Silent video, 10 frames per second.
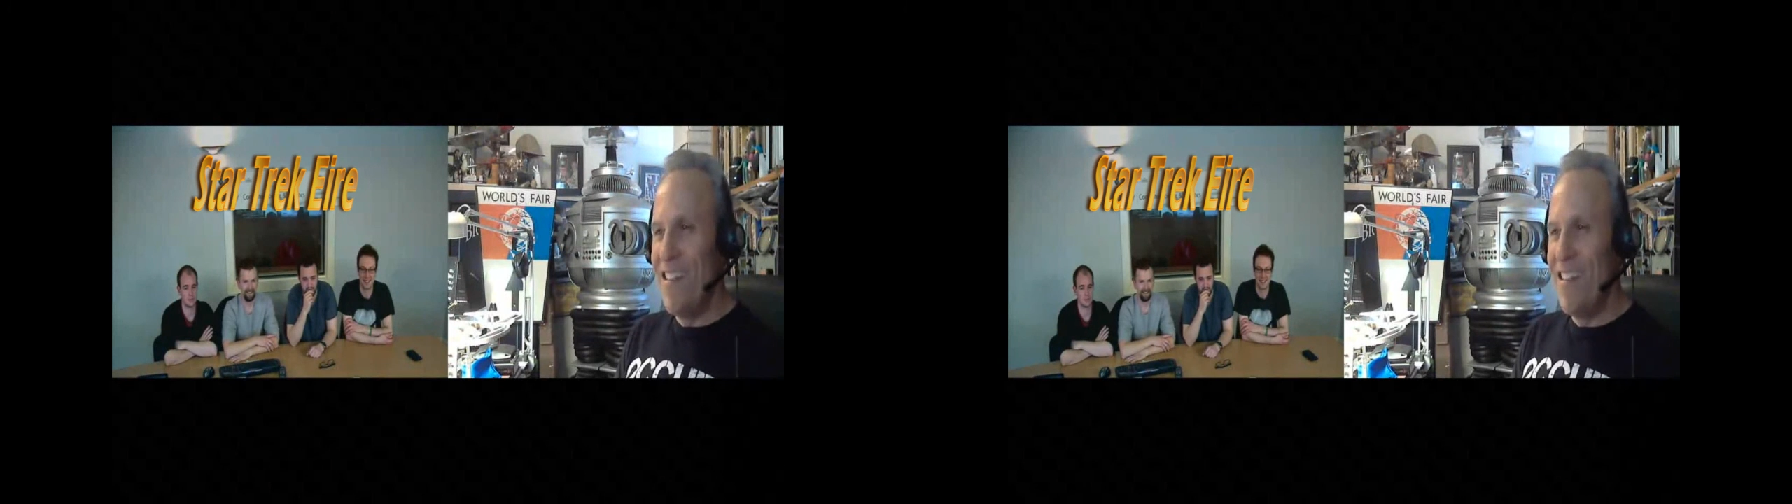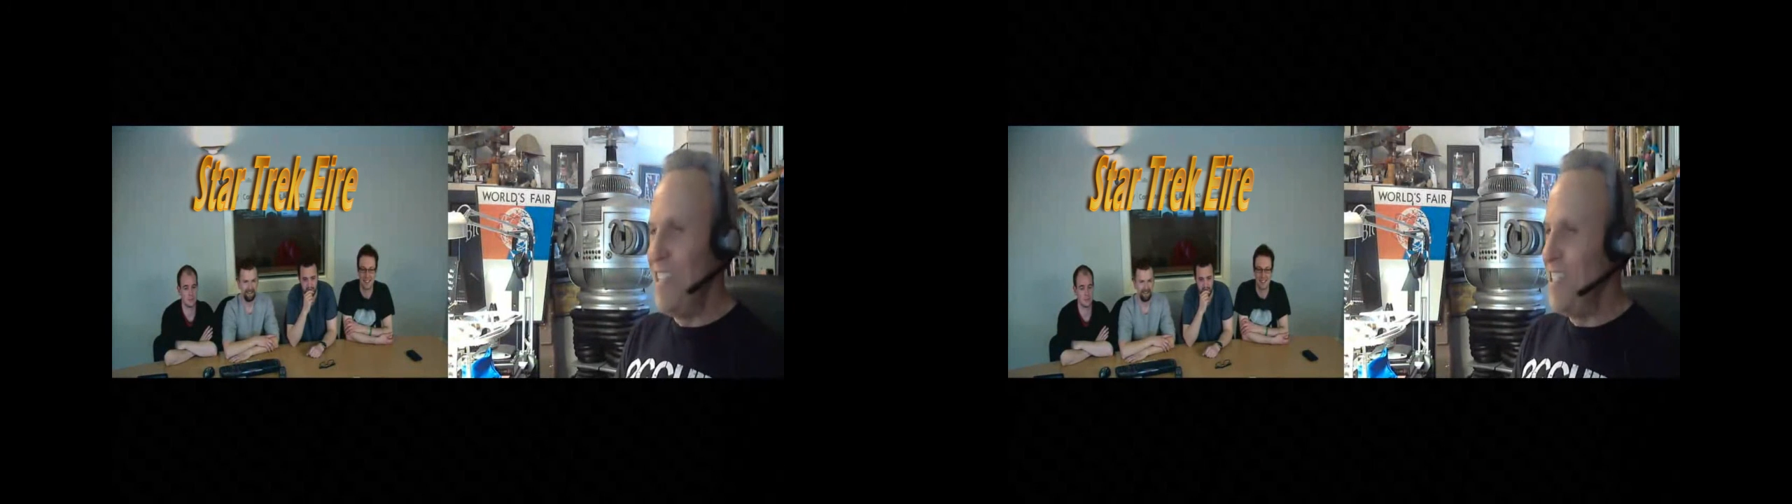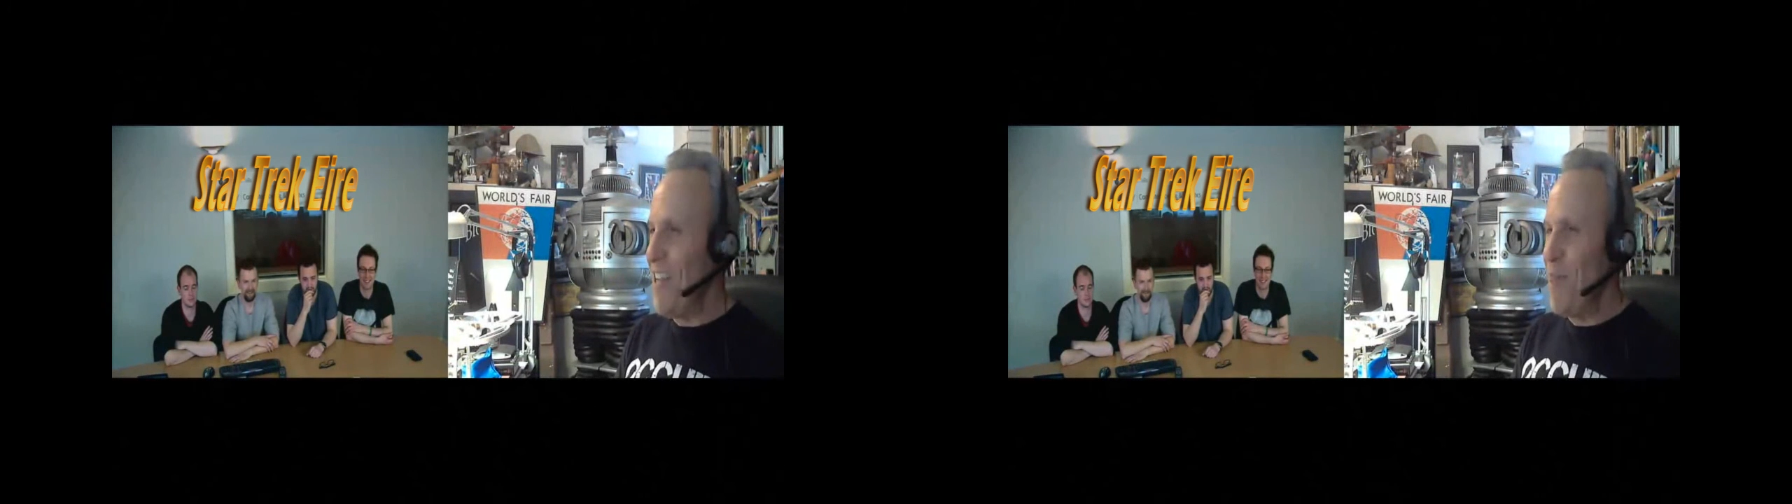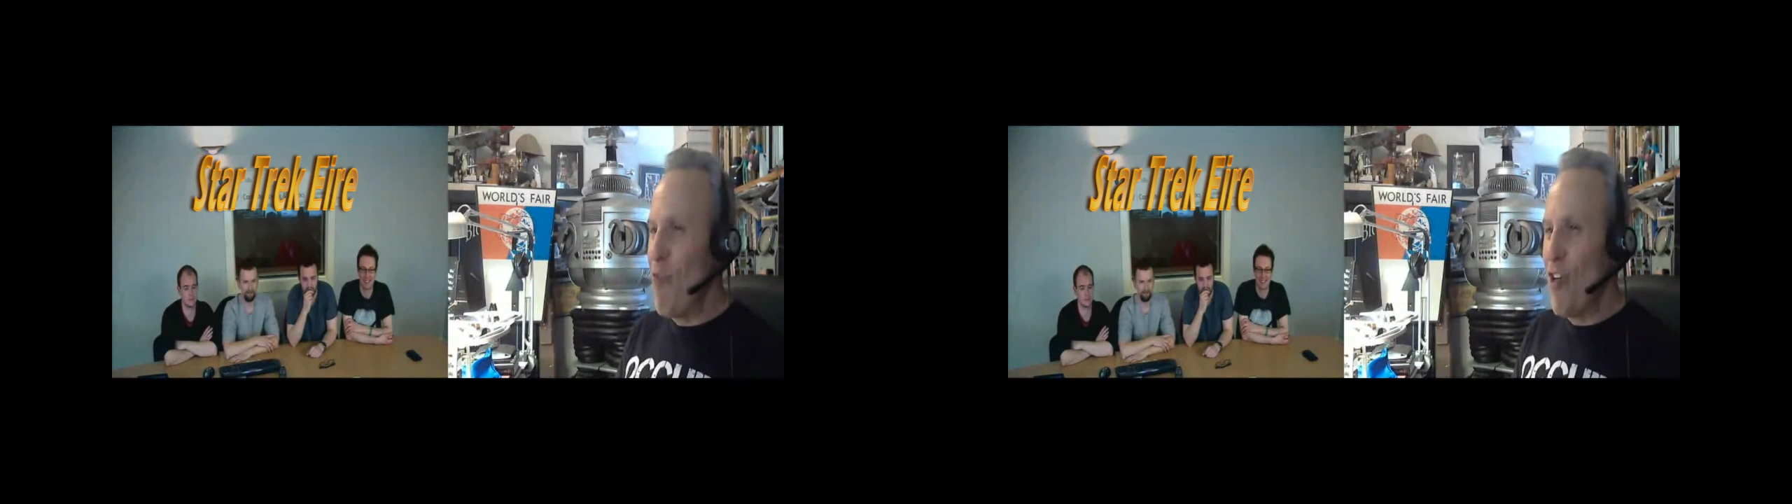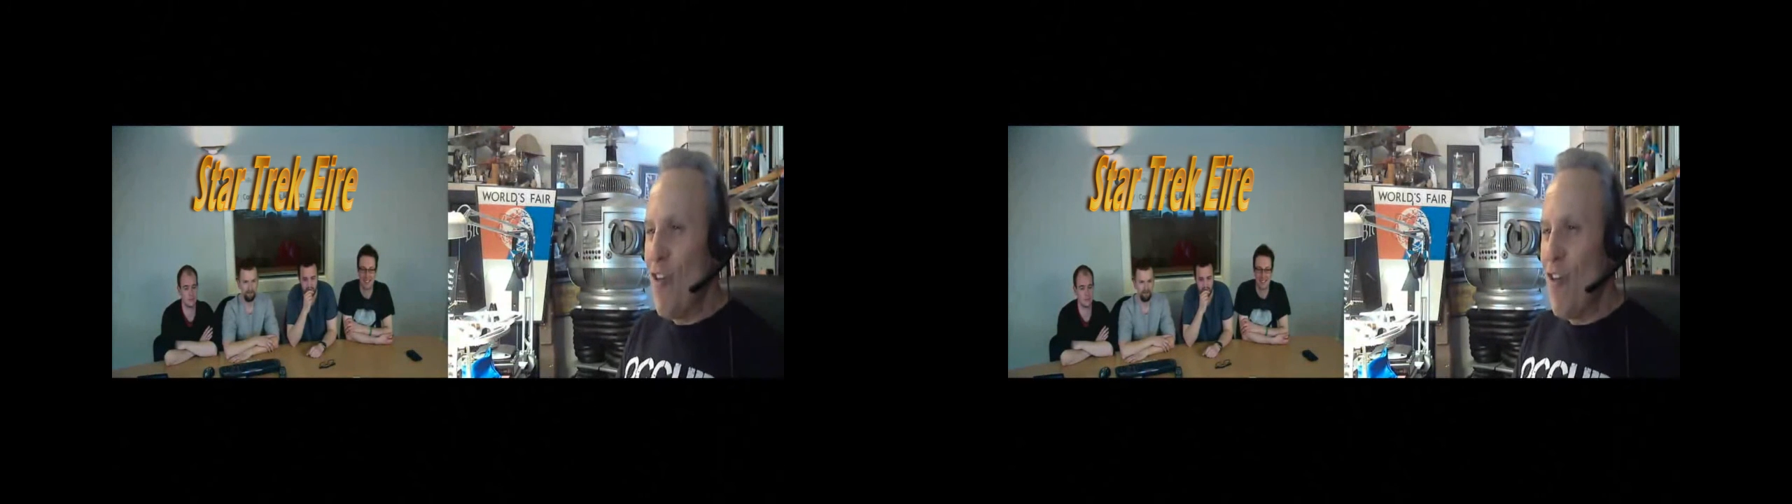shakes his head,
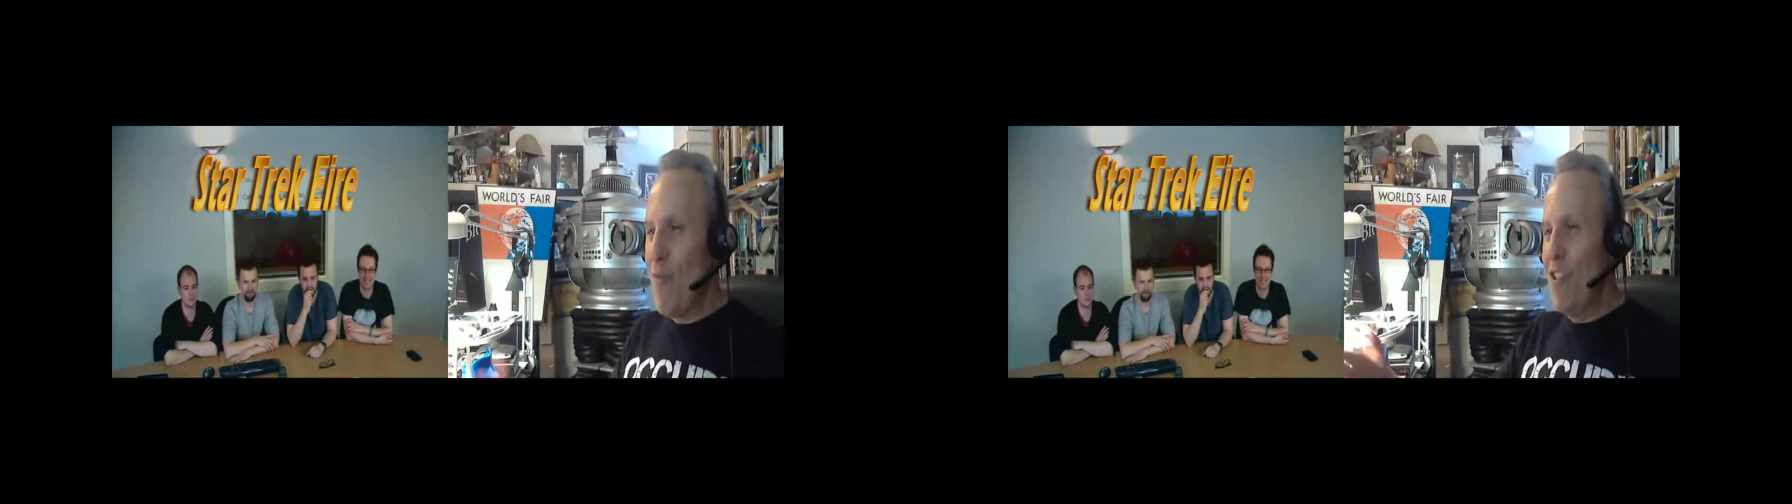walks over,